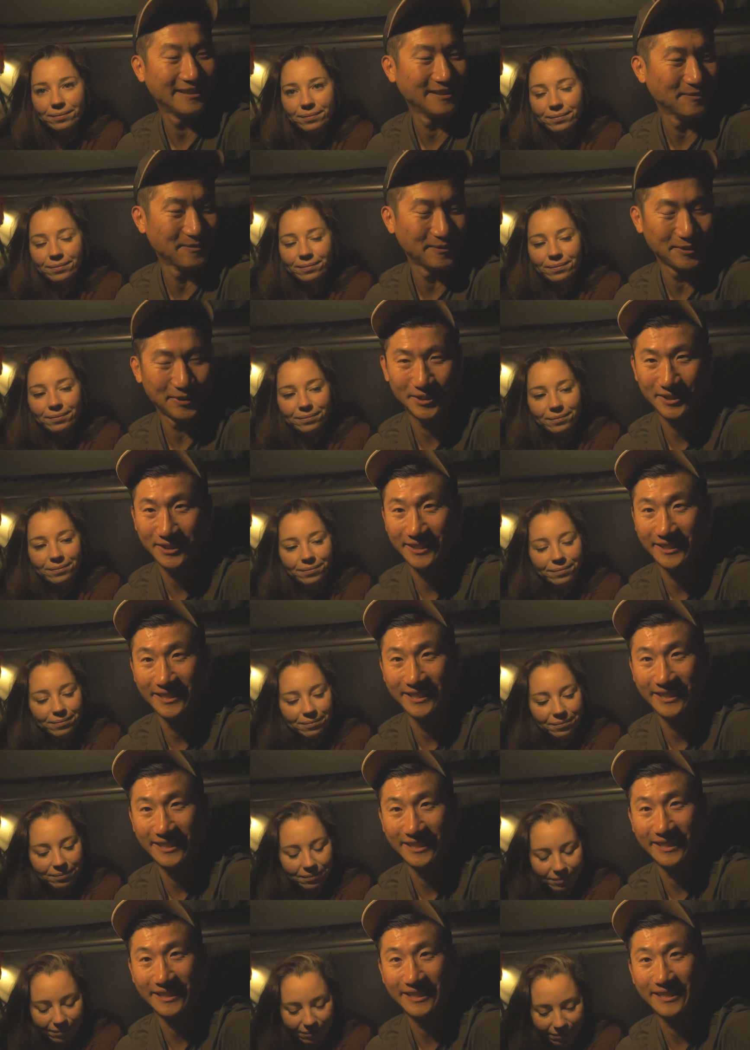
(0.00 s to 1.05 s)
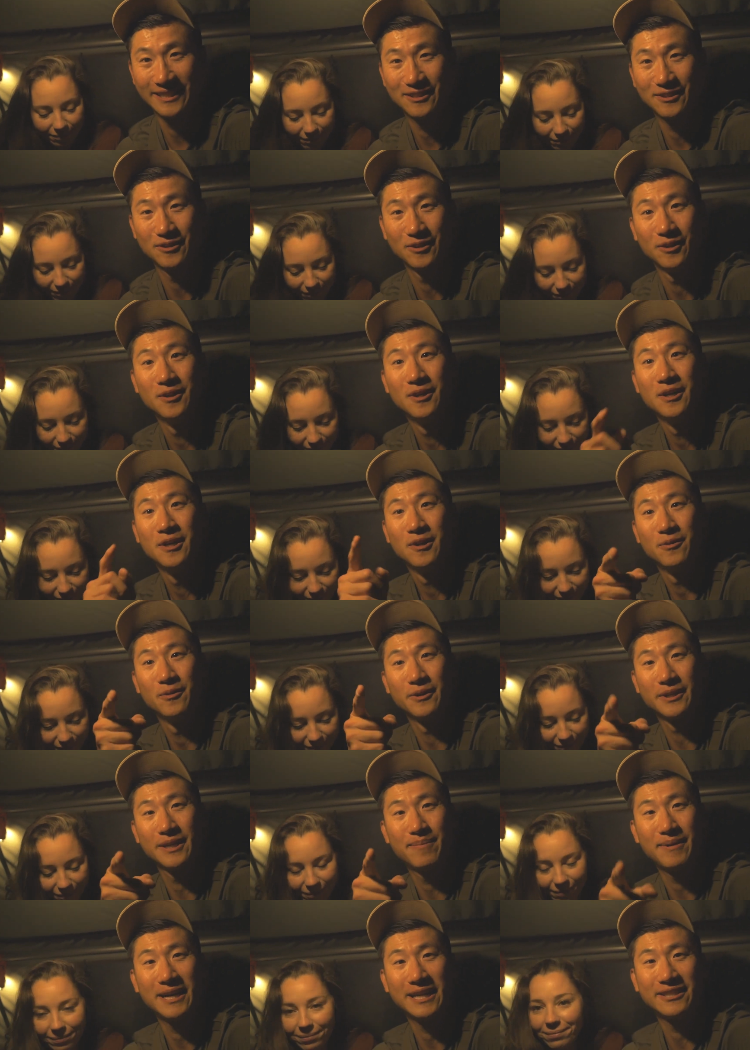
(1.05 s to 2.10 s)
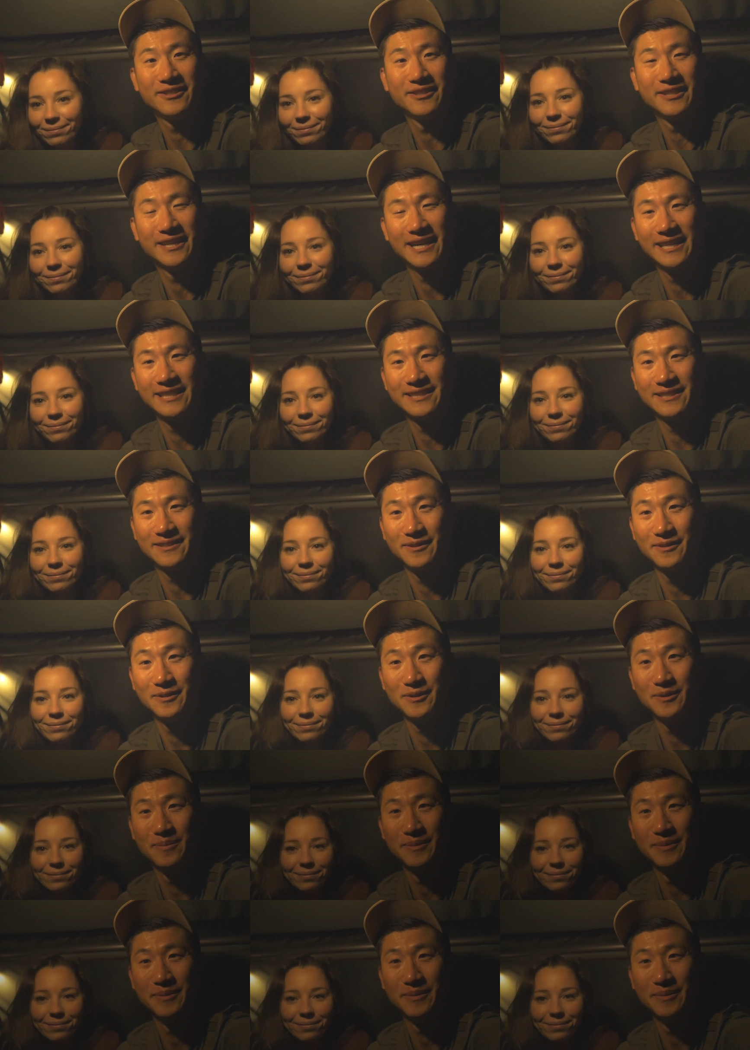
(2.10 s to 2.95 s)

Speaker 1: and we're just going to kick it. So we'll get back to you guys in a little